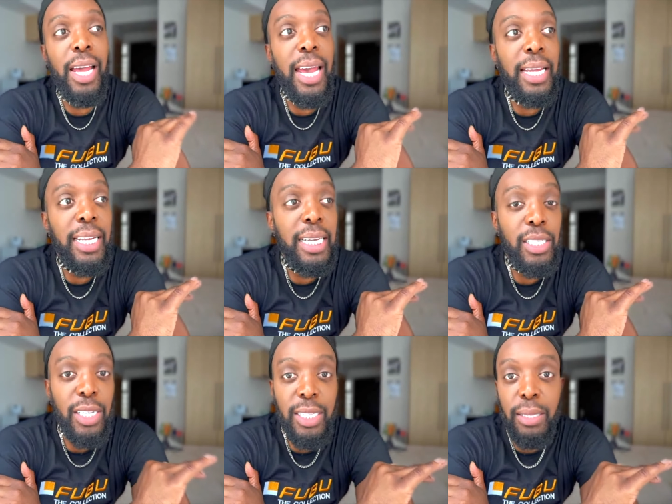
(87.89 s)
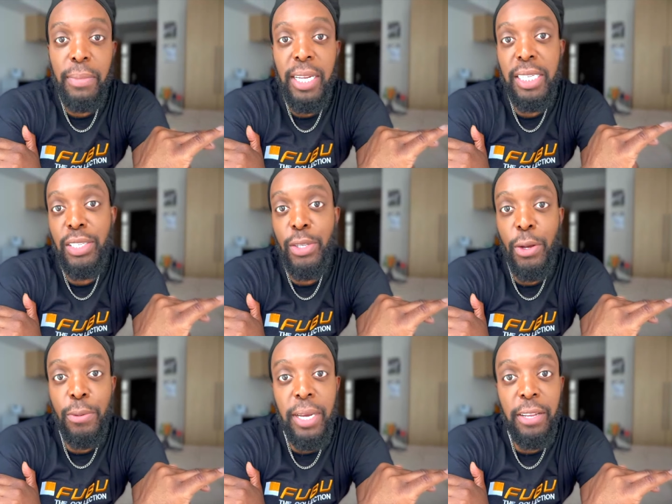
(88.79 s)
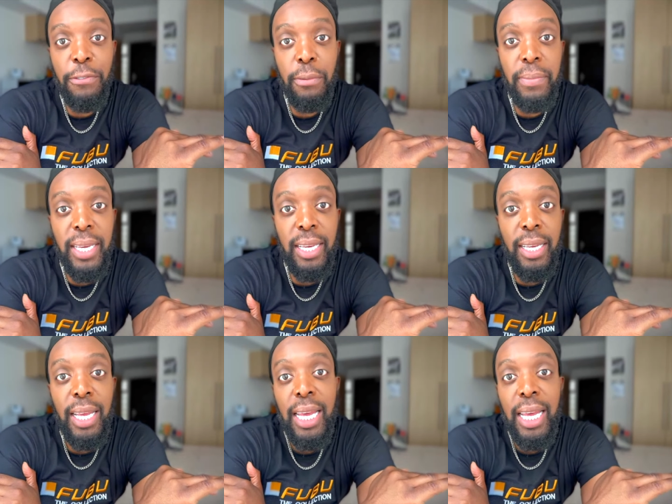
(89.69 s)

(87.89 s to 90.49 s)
and he took the money, stole money from me,